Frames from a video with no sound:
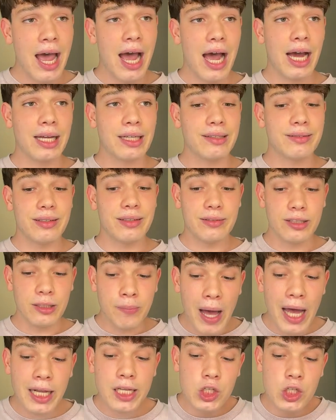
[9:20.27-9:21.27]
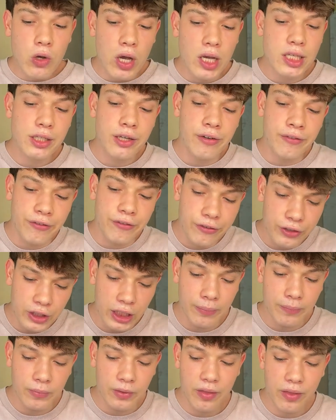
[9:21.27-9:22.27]
And Di Marzio has
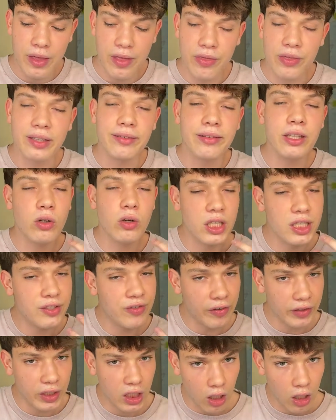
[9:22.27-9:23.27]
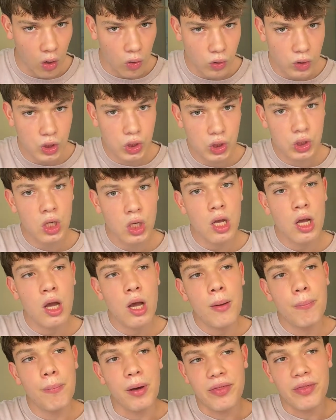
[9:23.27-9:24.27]
confirmed that the deal is very close,
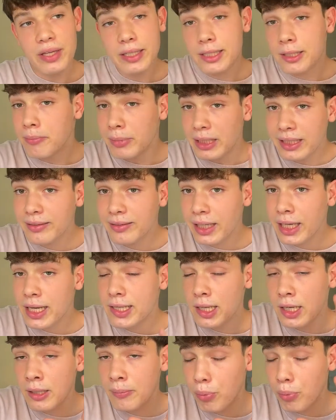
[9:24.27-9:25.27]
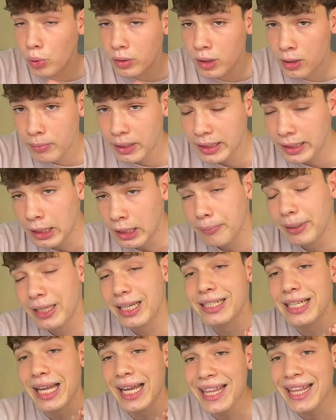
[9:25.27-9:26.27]
but this meeting is an important meeting
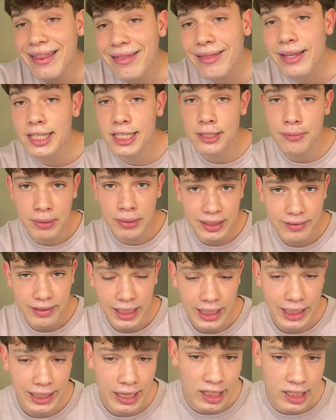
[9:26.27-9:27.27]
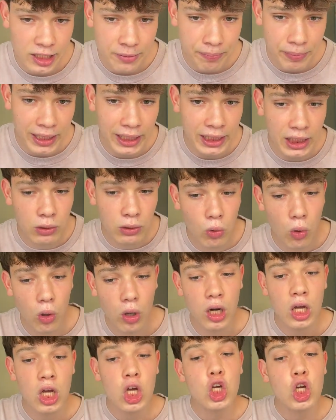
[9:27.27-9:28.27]
because in this meeting, Gasperini
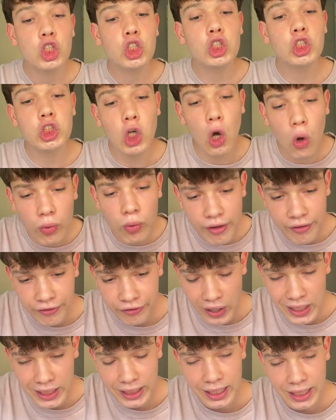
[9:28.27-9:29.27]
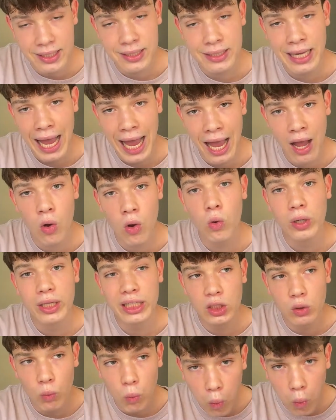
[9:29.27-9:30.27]
will show the Fredkins how
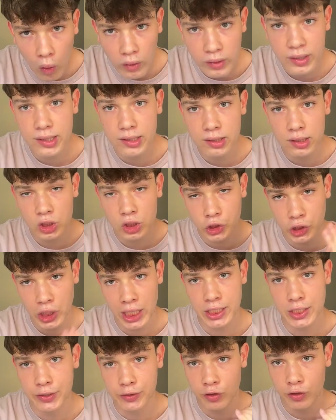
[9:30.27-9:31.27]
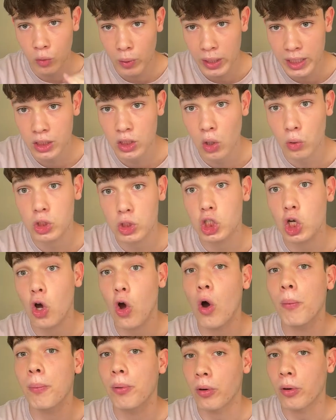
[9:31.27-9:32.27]
he wants the transfer windows to
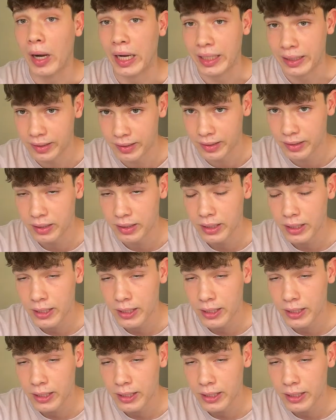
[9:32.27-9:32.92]
operate.